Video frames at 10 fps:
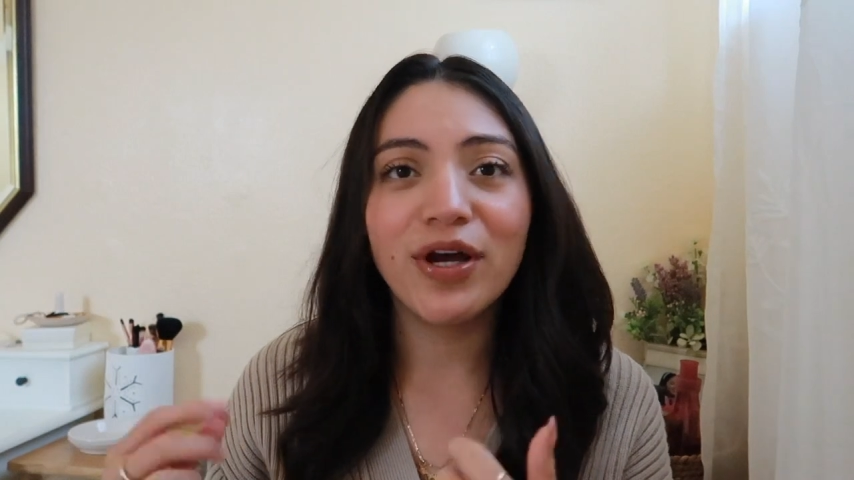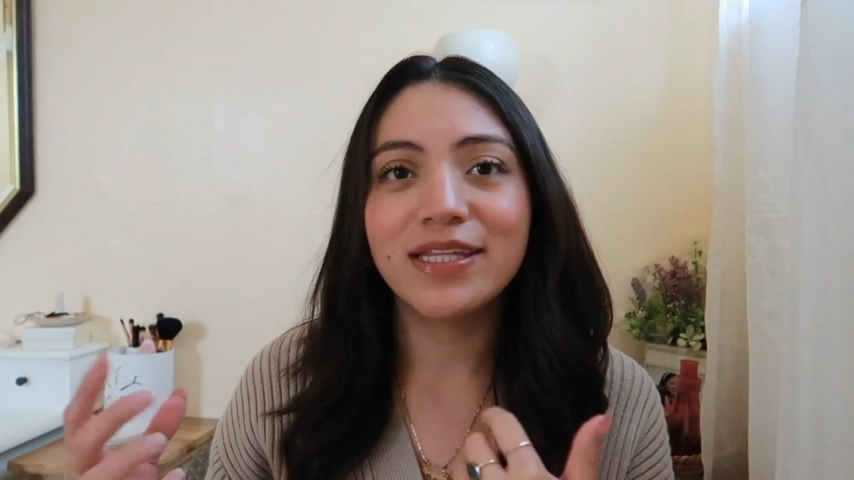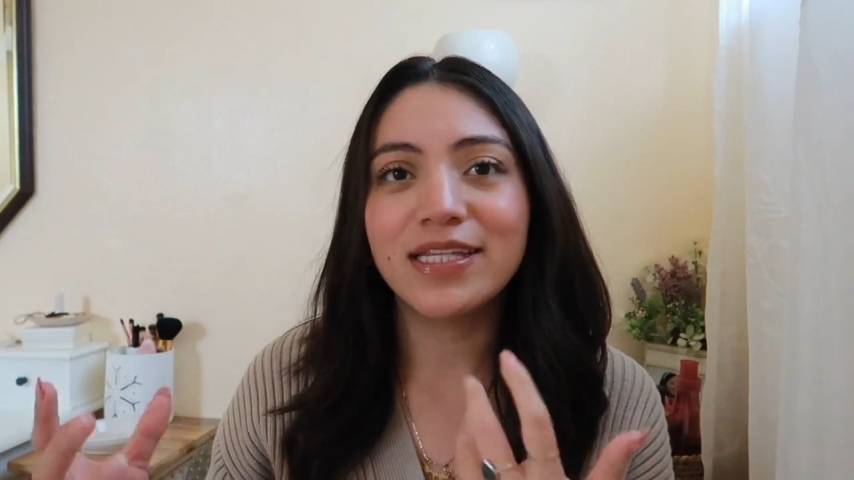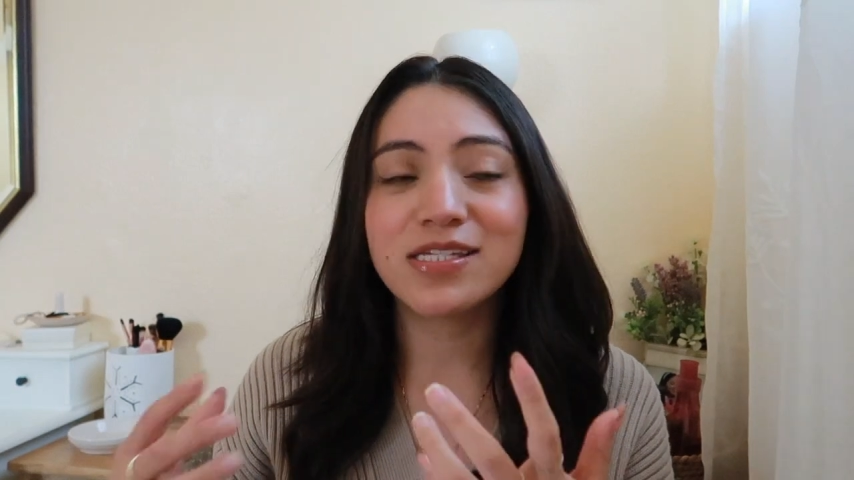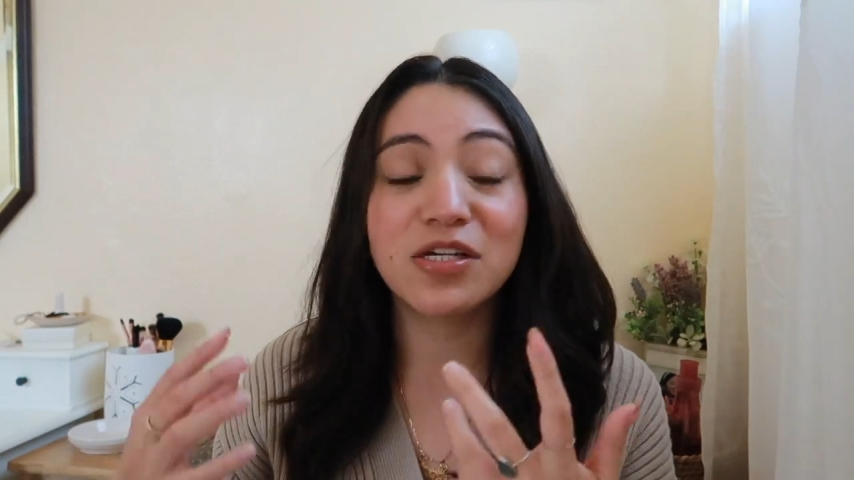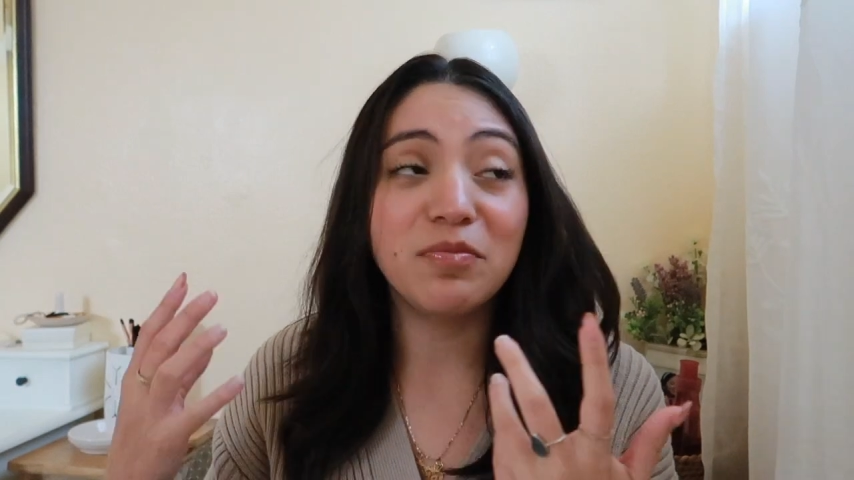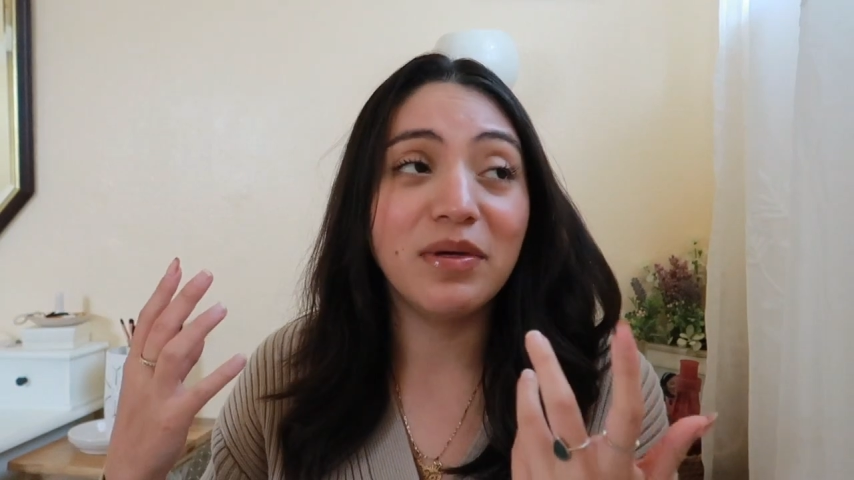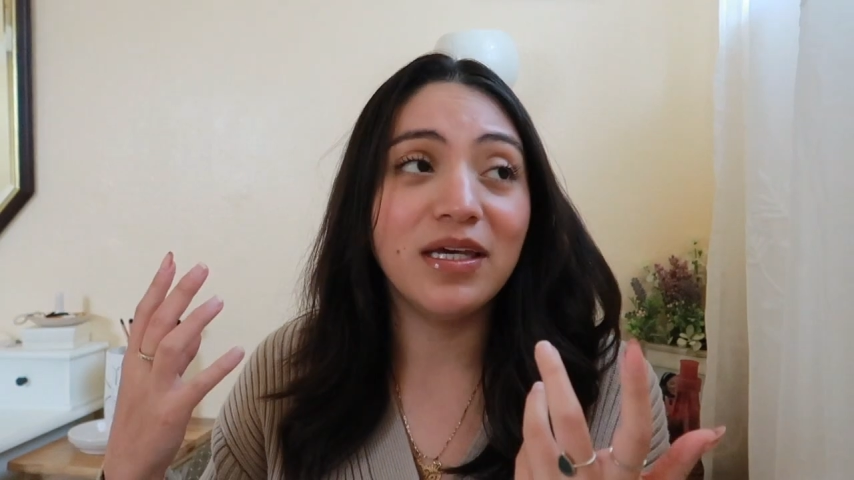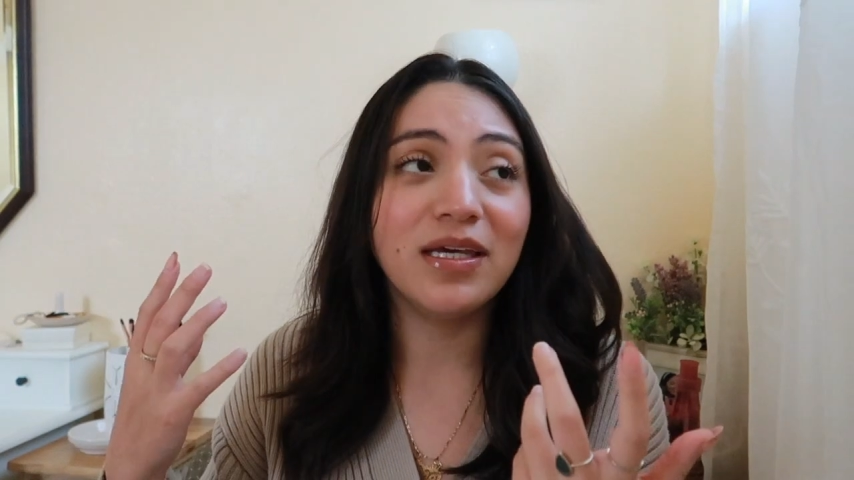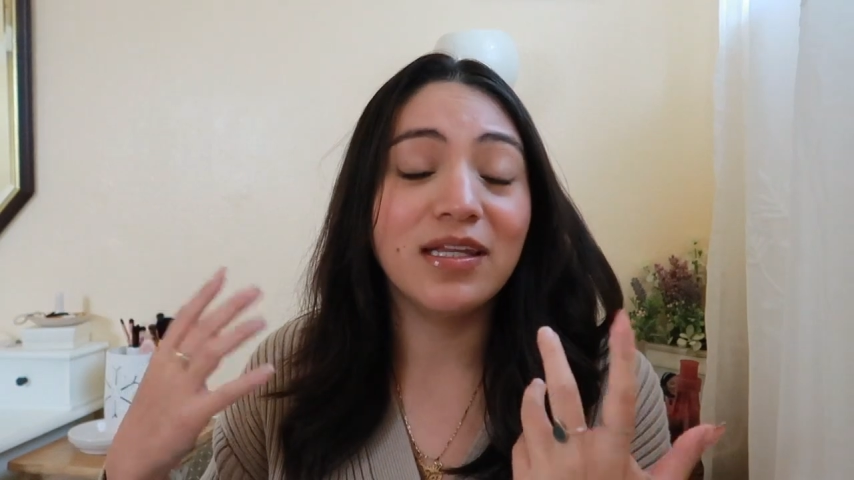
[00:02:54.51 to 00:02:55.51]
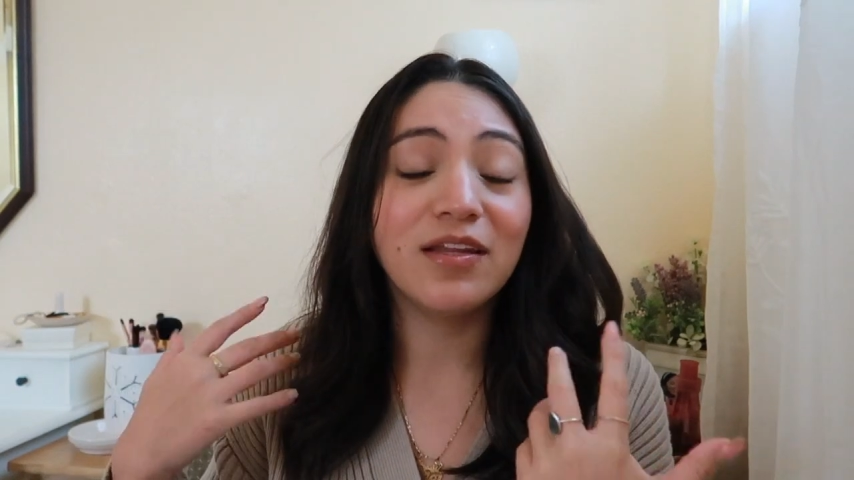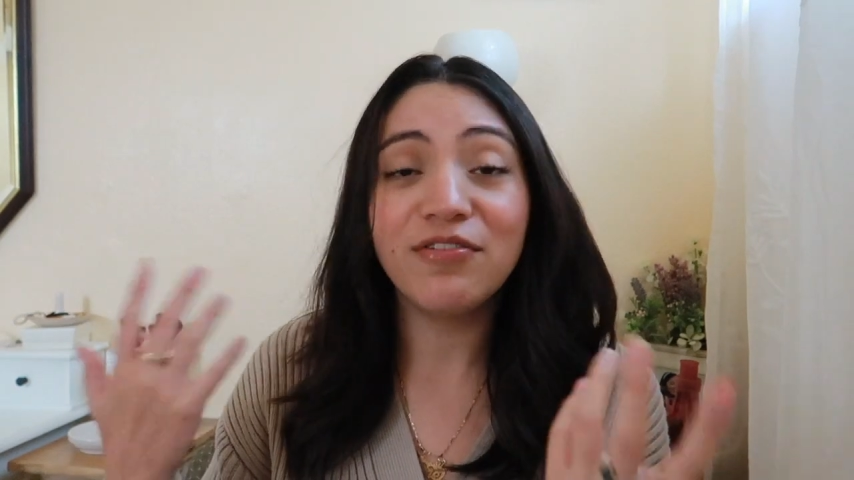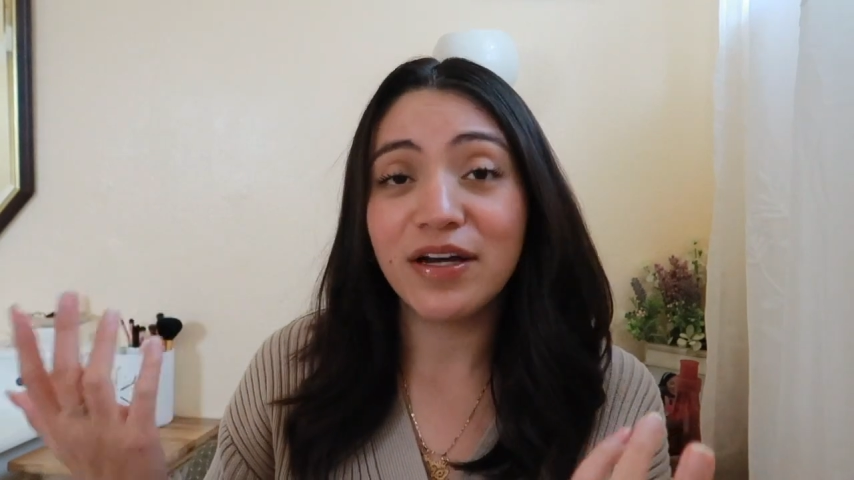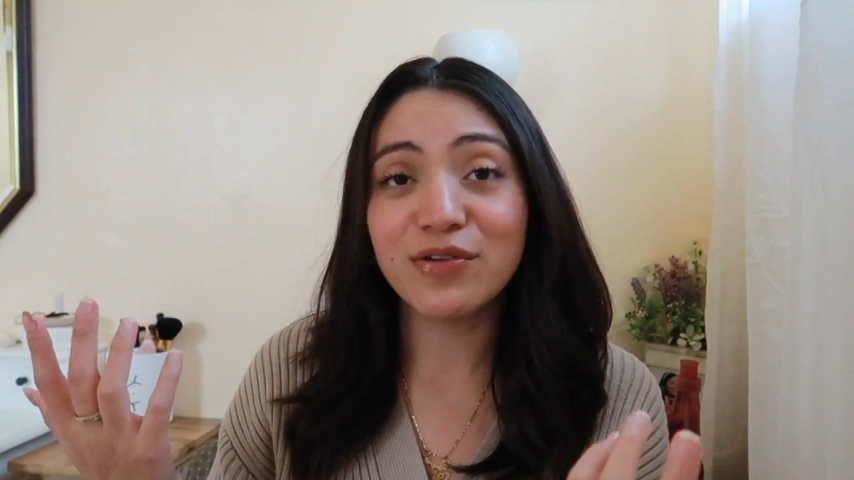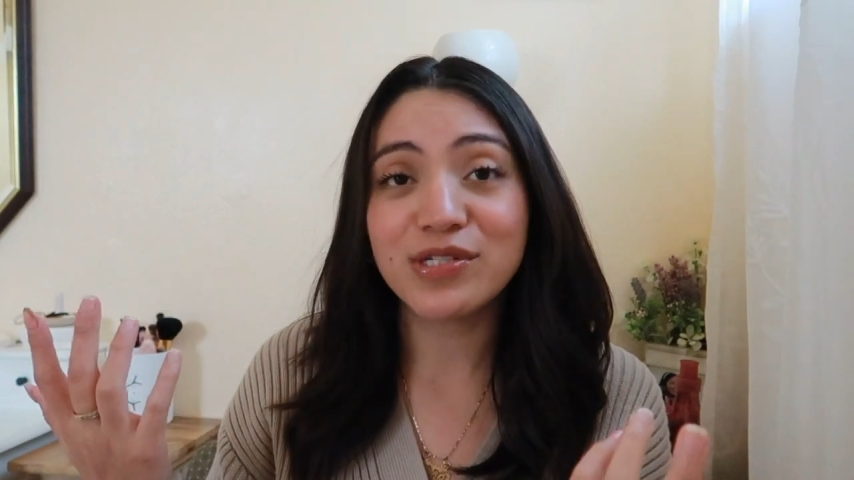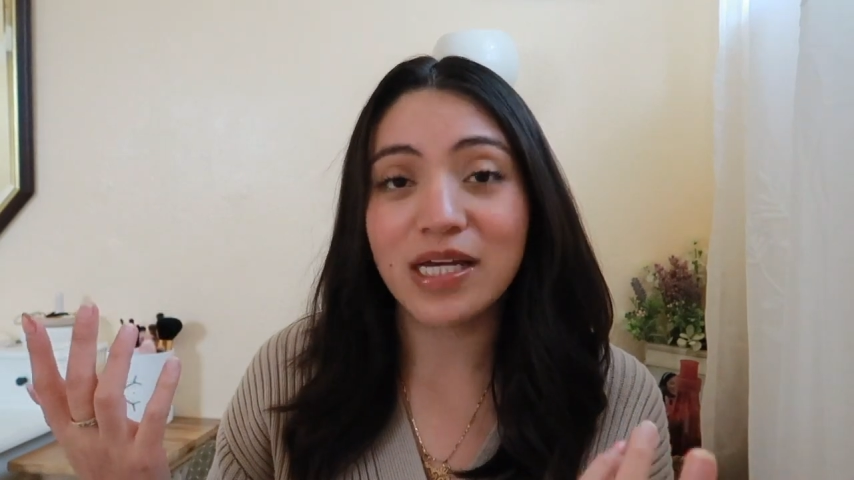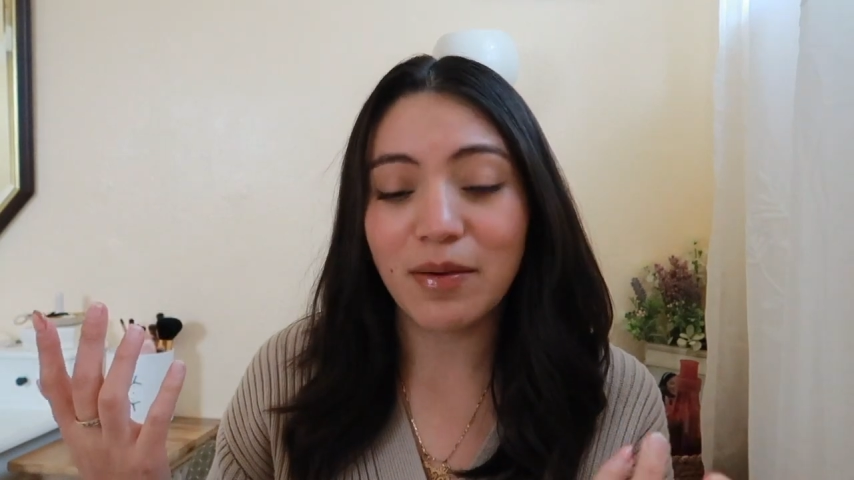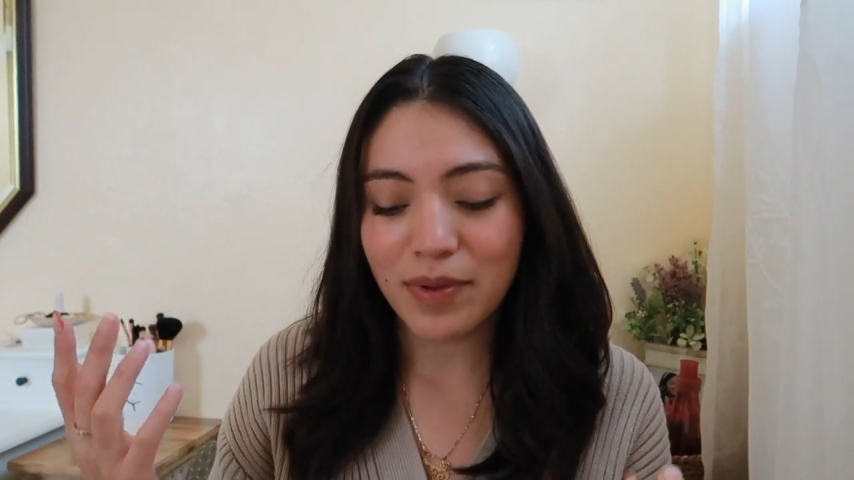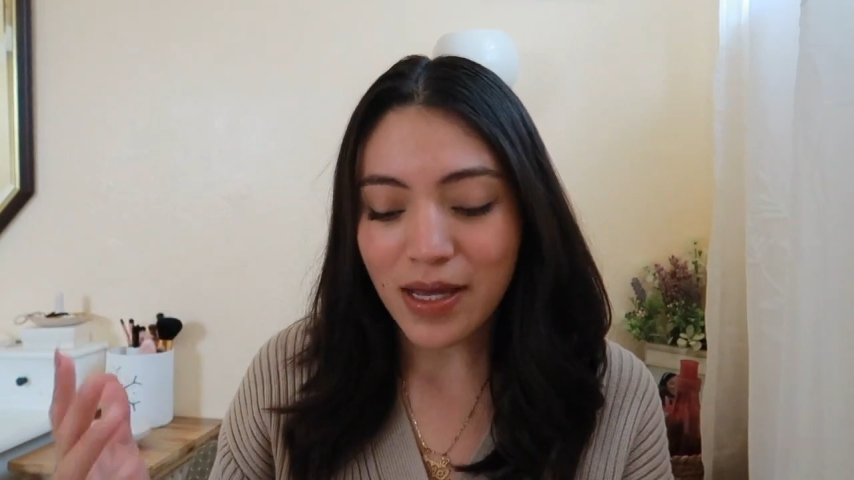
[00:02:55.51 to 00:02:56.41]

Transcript: and this could be the final step.